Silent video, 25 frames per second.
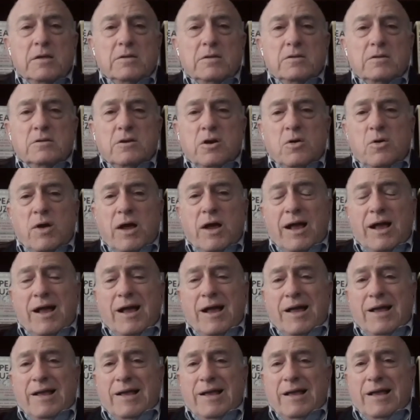So
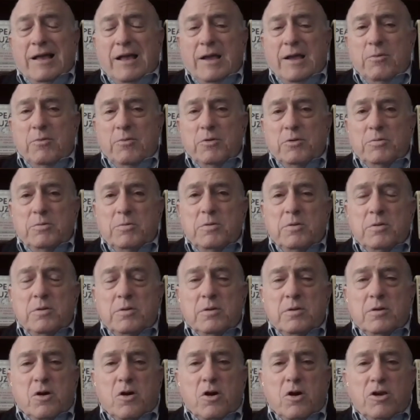I would
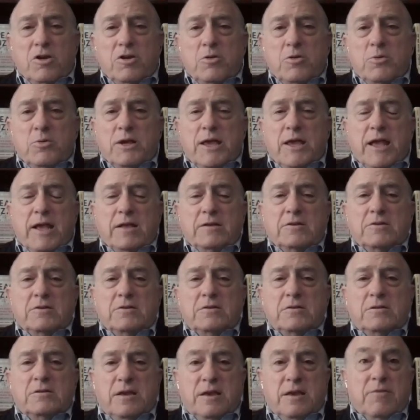argue
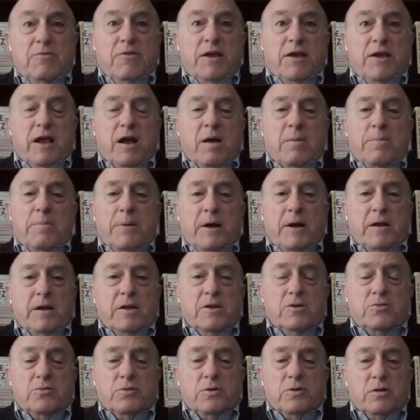against giving up on
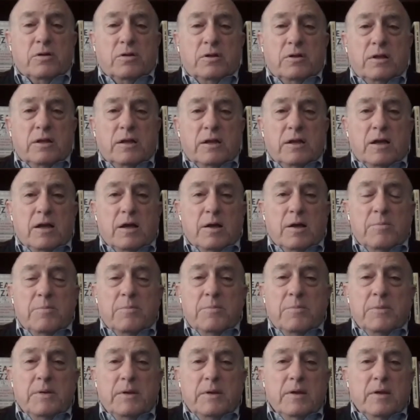Israel.
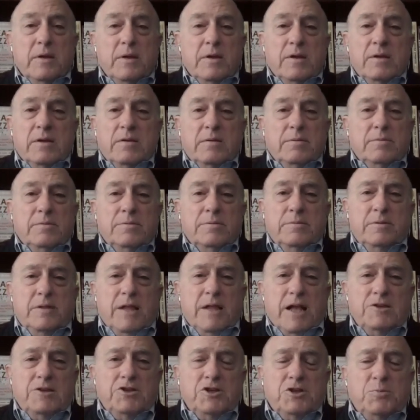
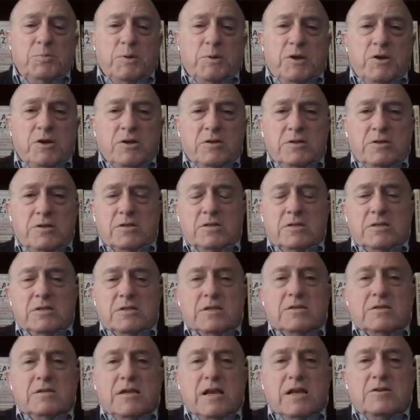Not just because it's
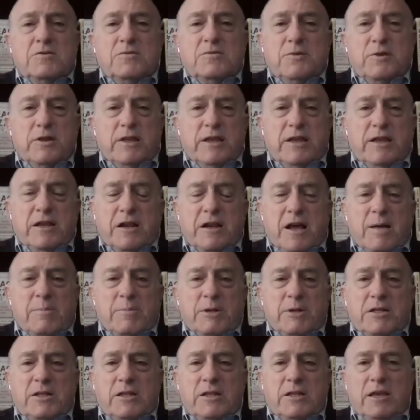successful
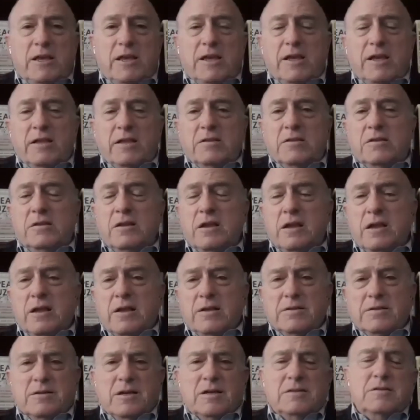economically and
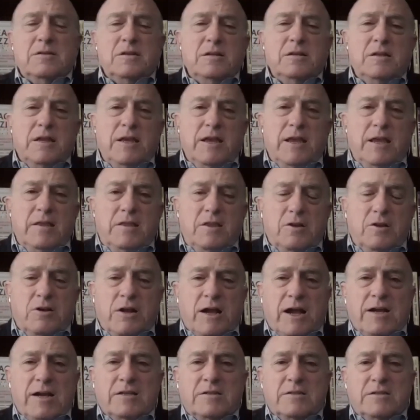doesn't need the
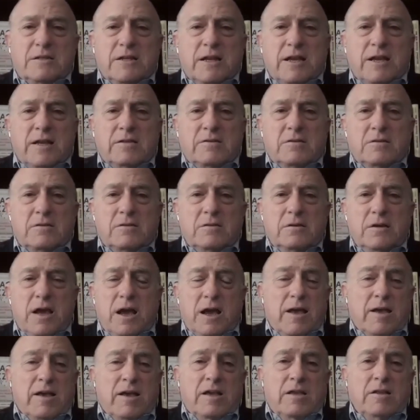United States.
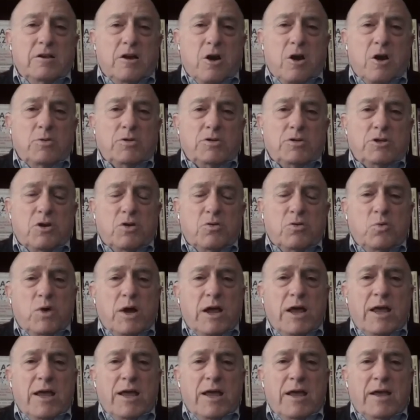Yeah, it can go its own
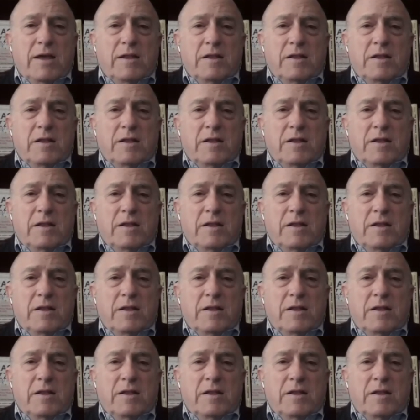way.